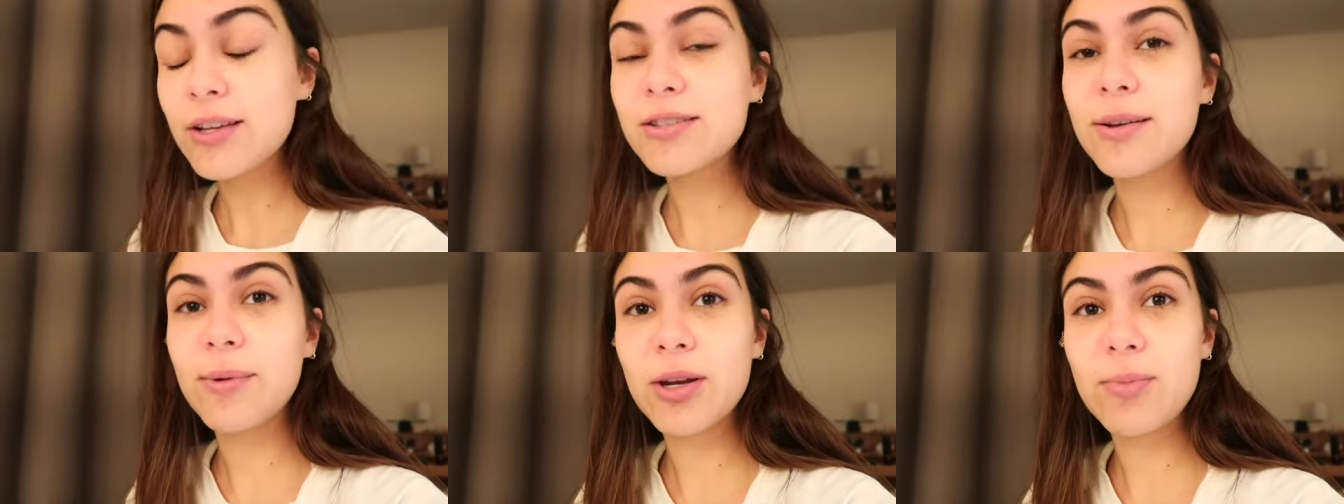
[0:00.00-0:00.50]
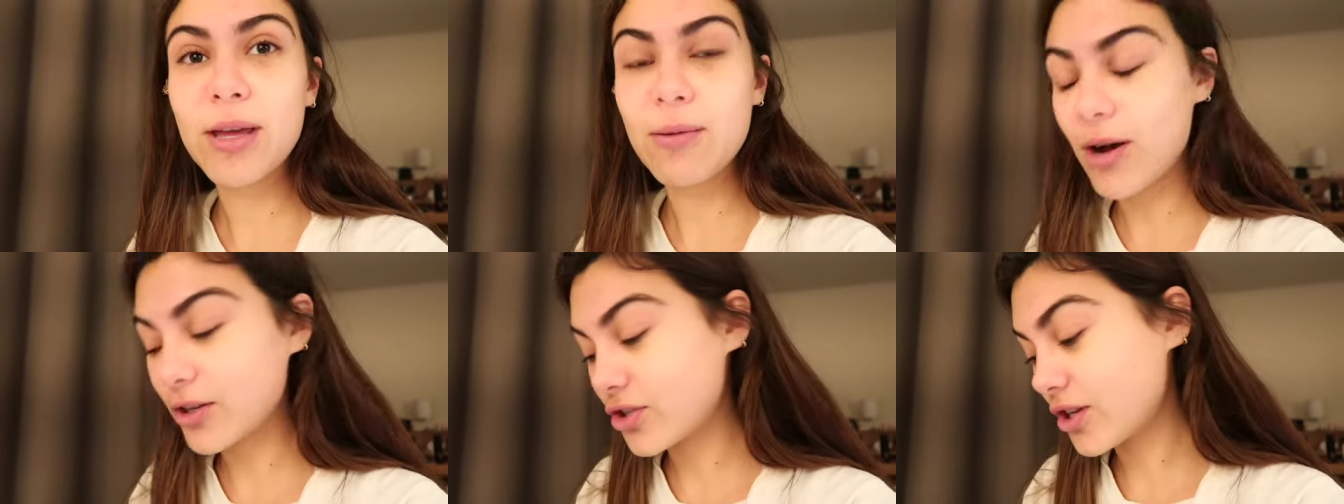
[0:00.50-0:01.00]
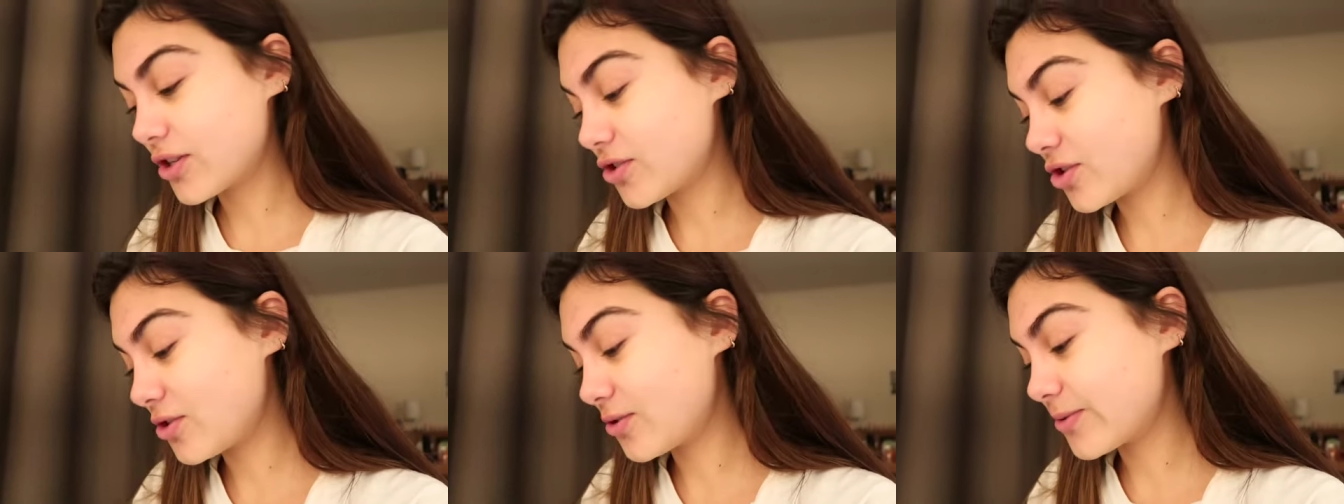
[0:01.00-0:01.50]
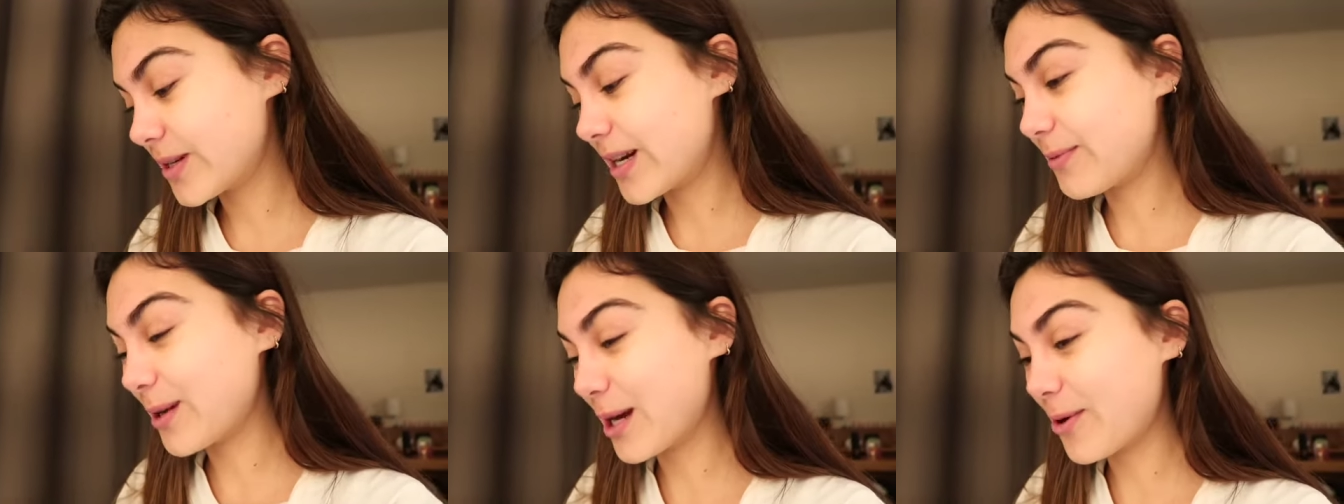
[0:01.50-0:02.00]
So I'm gonna make matcha and choose what
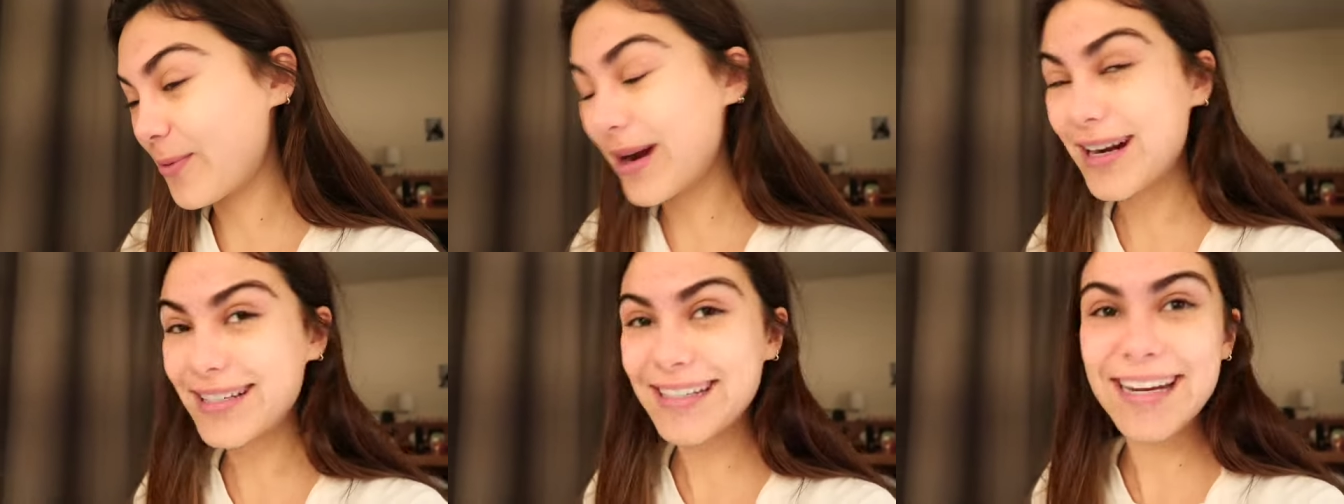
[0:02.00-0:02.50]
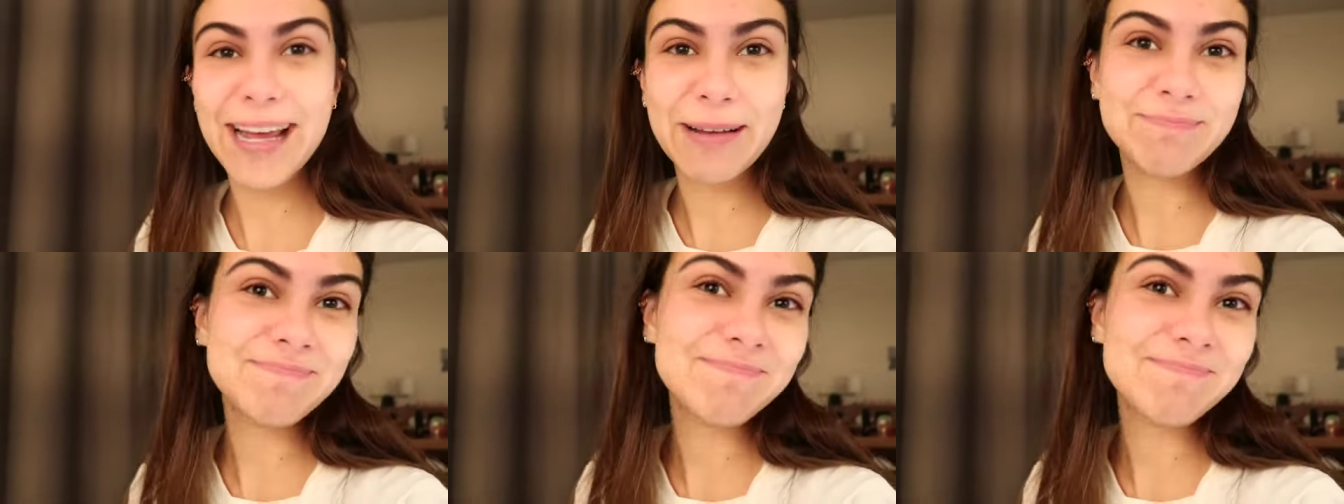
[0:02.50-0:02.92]
I'm gonna wear today.